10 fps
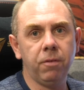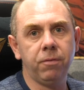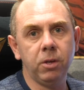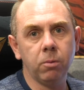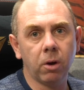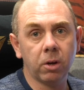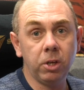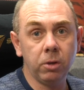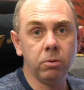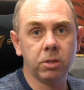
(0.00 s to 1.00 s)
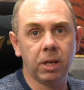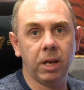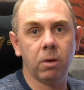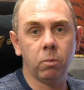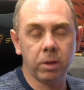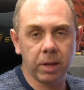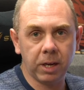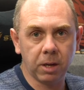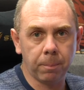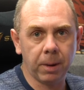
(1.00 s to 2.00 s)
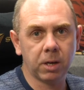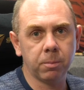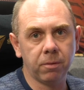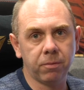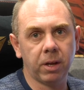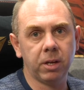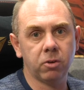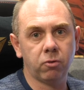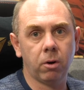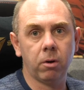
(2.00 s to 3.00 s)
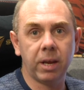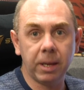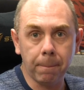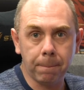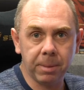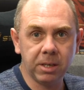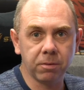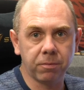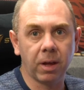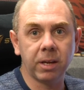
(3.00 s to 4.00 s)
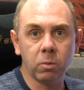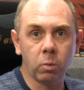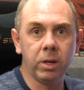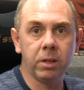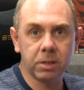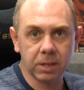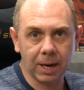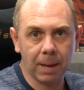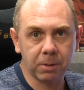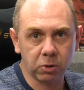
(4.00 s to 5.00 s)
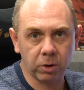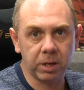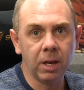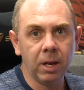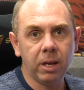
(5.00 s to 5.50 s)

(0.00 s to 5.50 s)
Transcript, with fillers: if you are using it with a compatible flight controller in Betaflight with telemetry.